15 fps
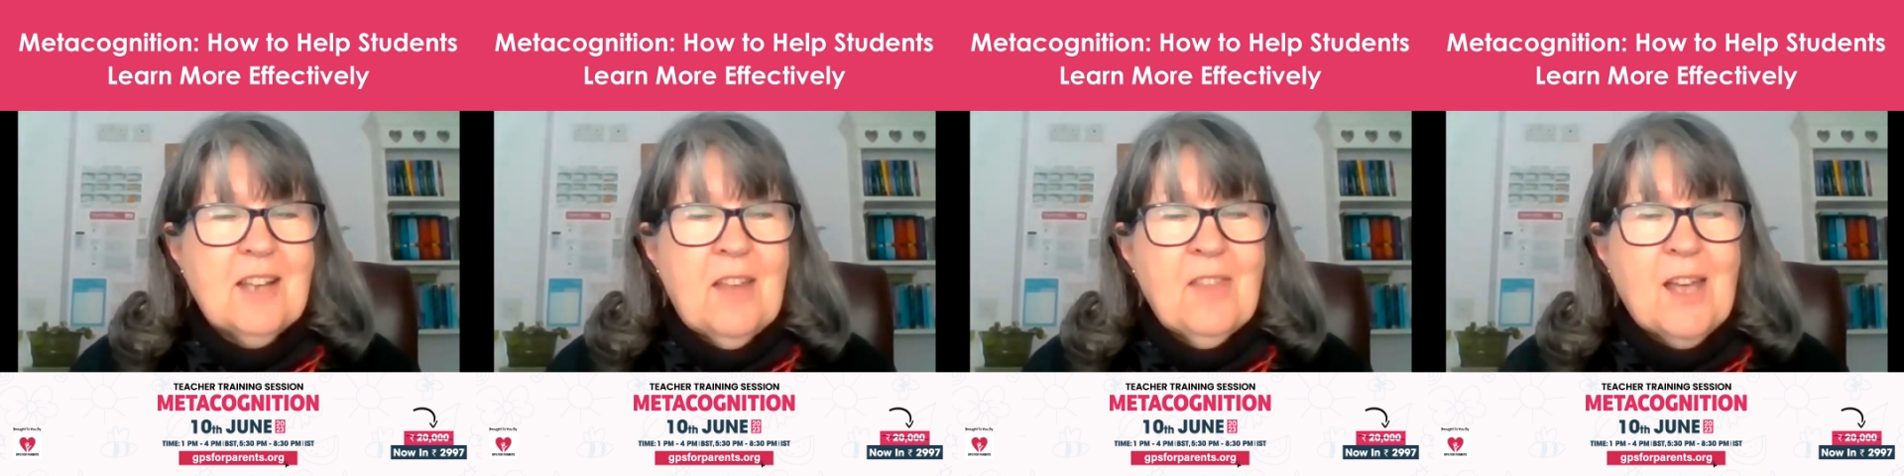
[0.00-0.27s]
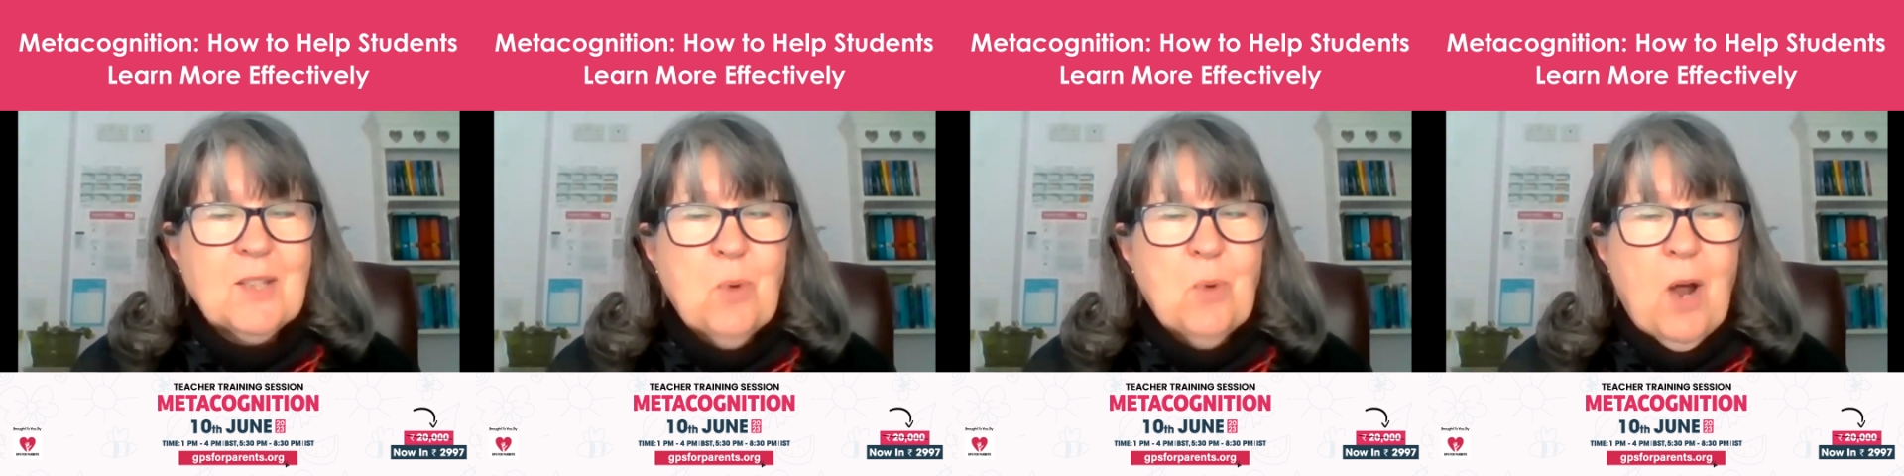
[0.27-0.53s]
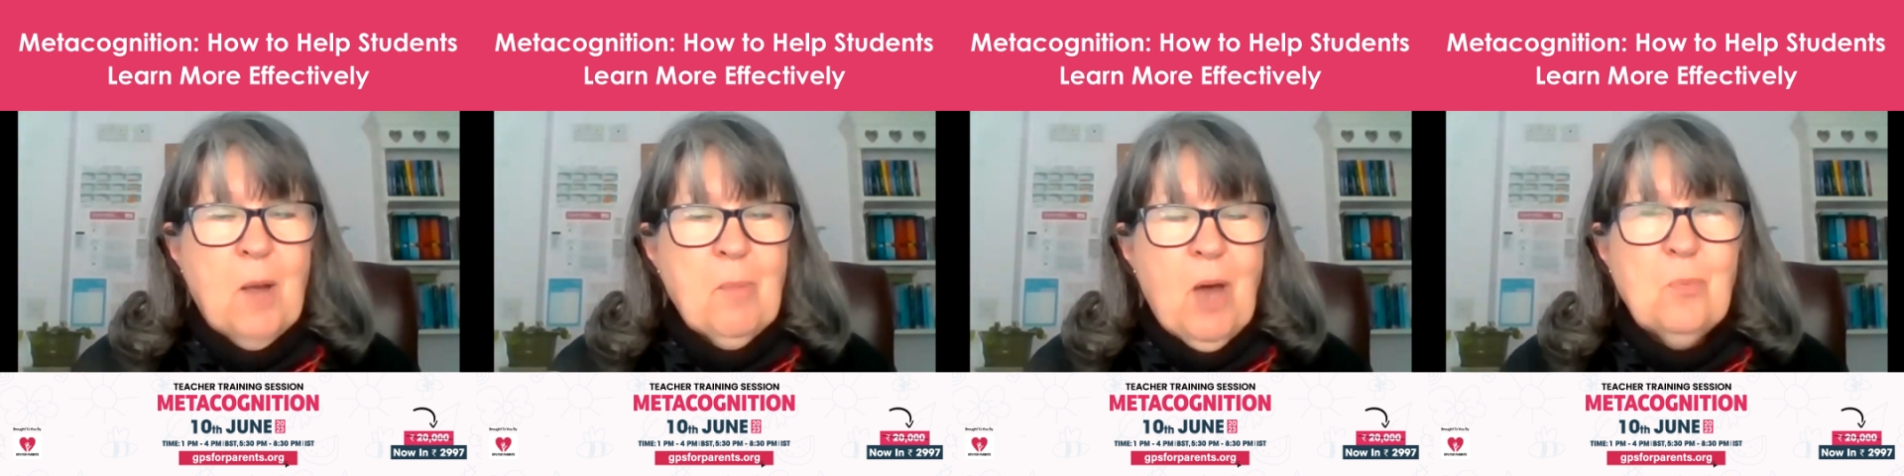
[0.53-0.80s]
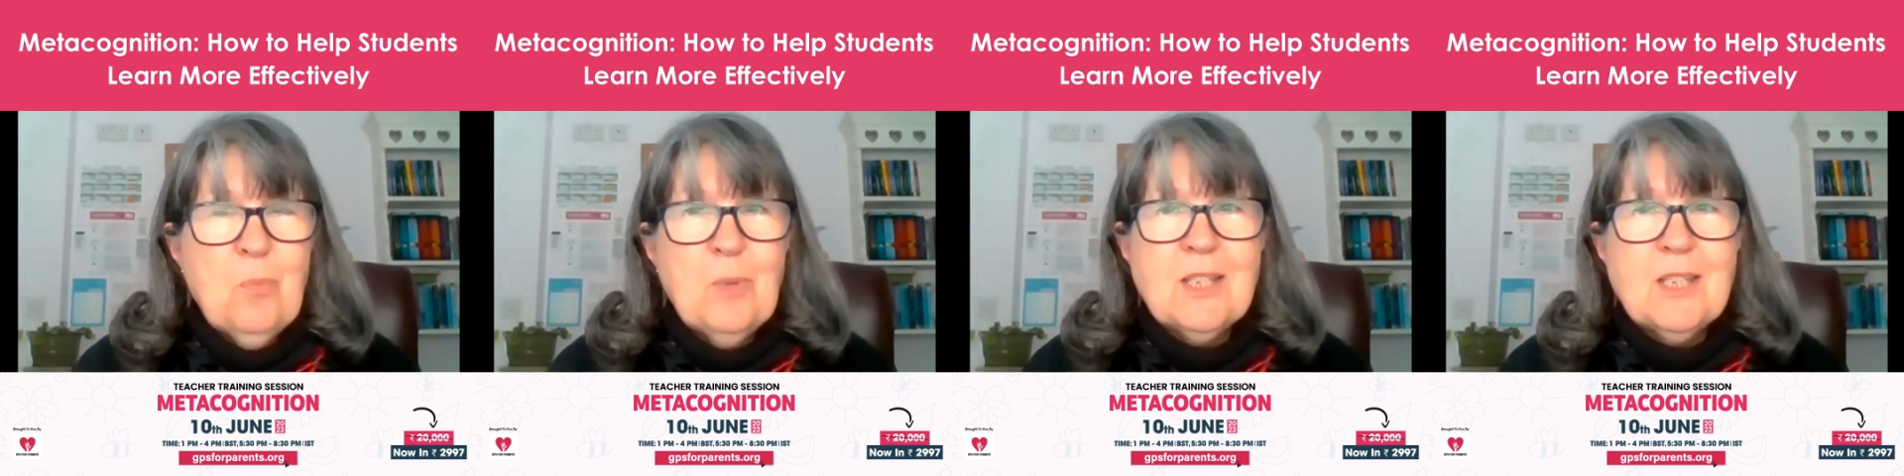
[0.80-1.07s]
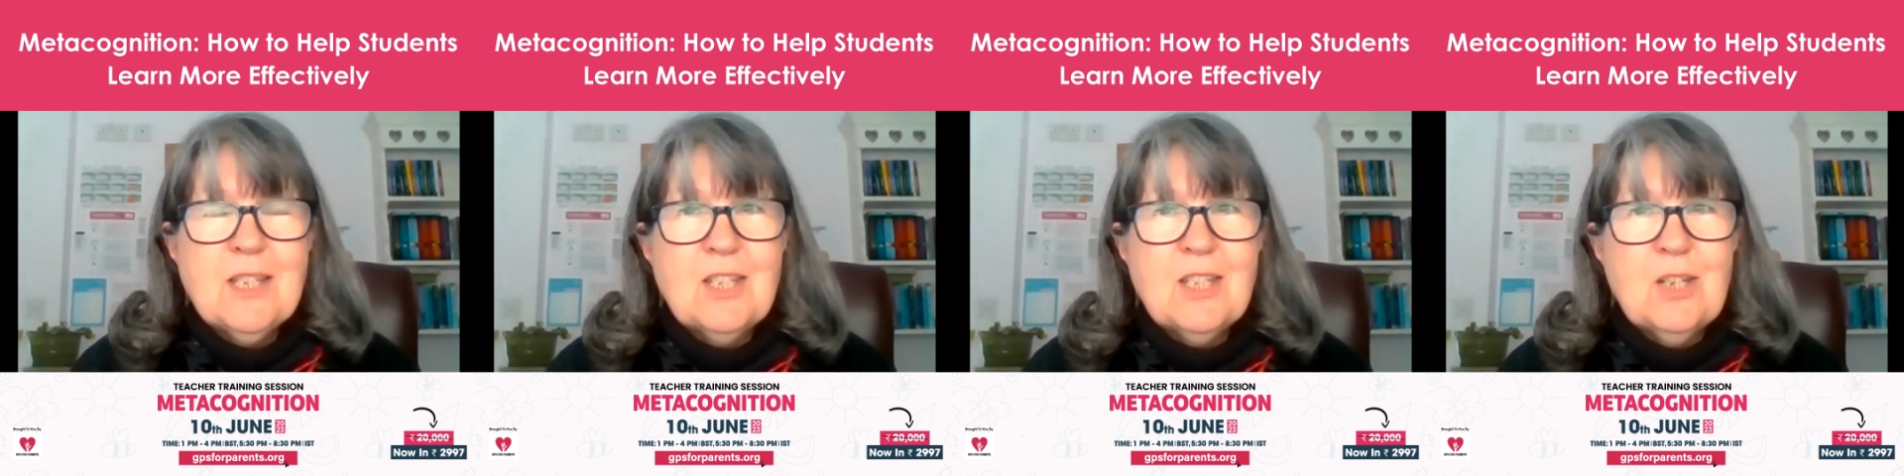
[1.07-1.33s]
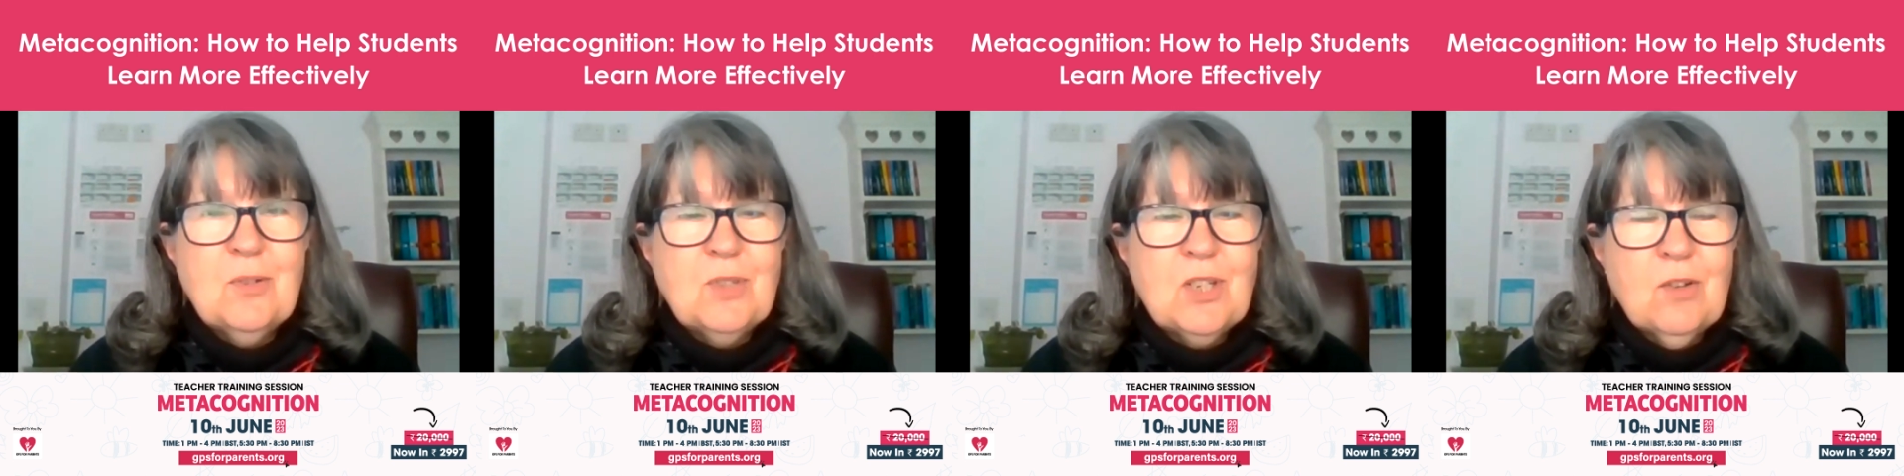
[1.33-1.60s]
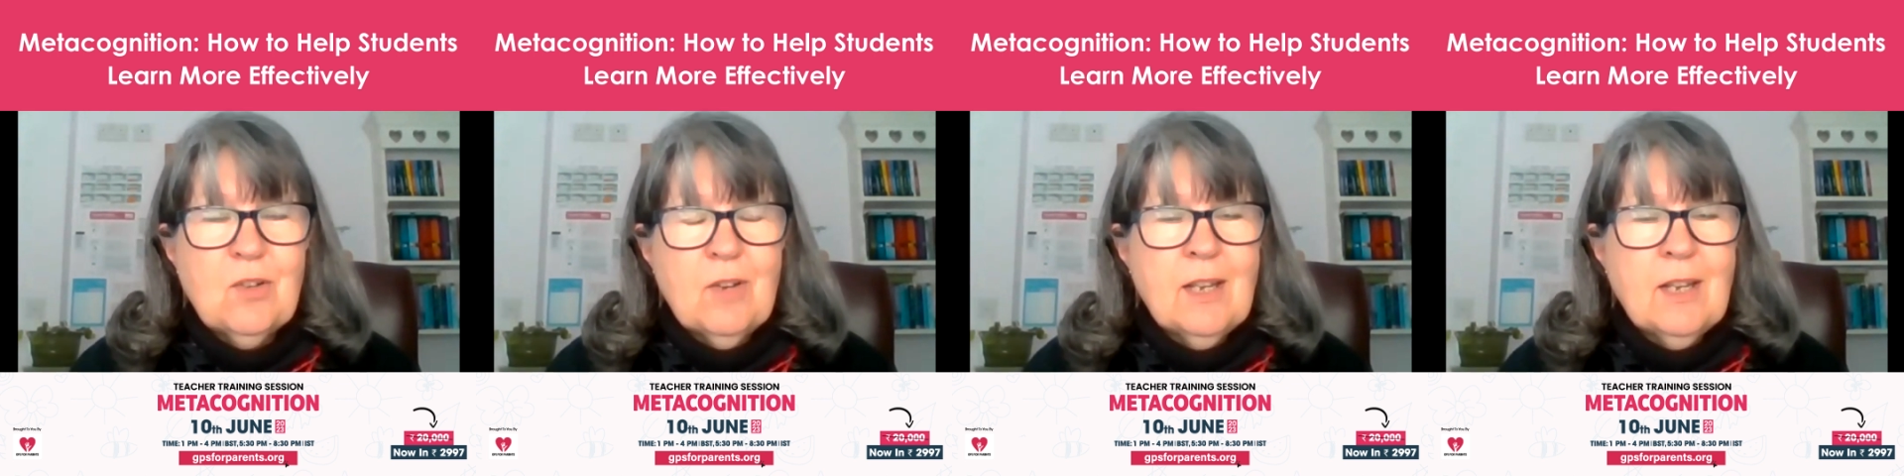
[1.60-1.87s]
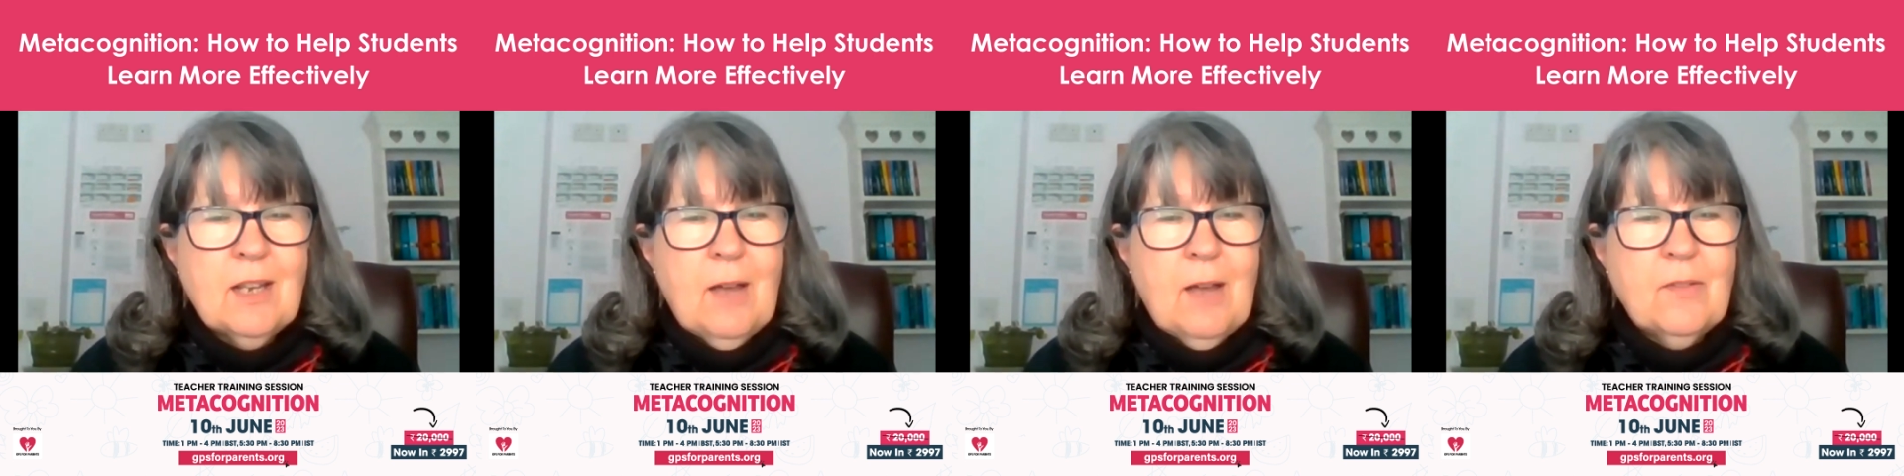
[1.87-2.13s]
And that's what I'm hoping to do
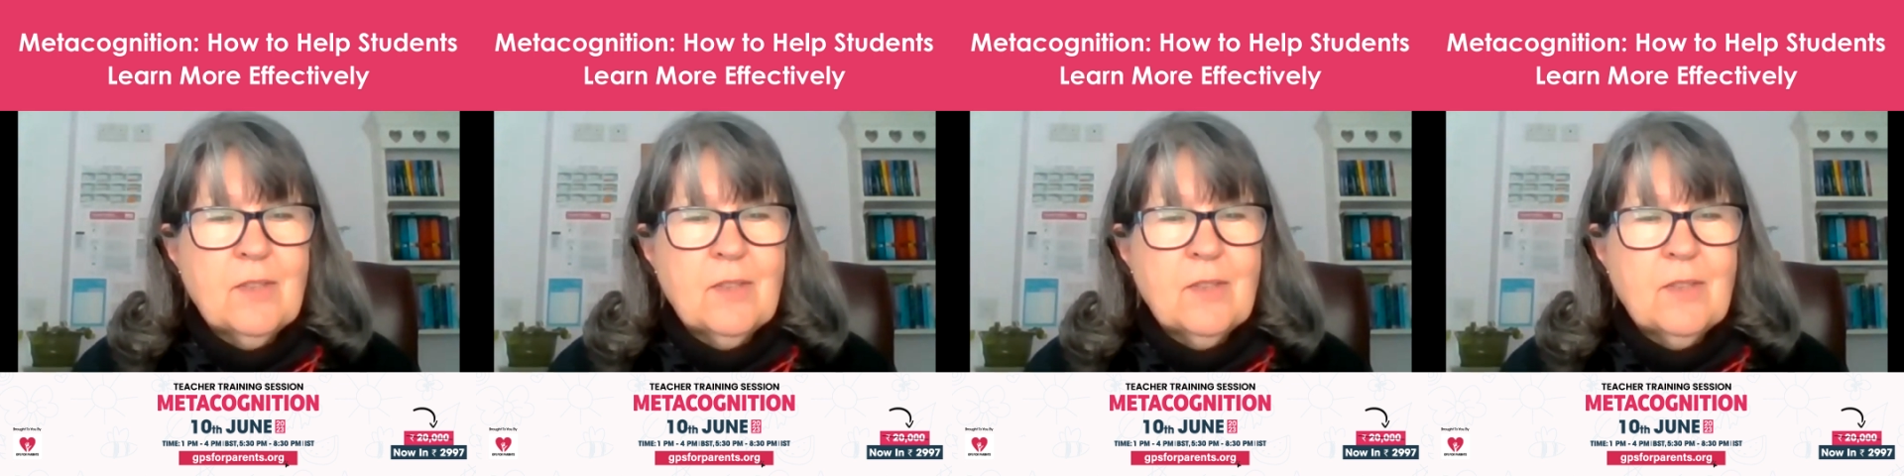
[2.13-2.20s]
during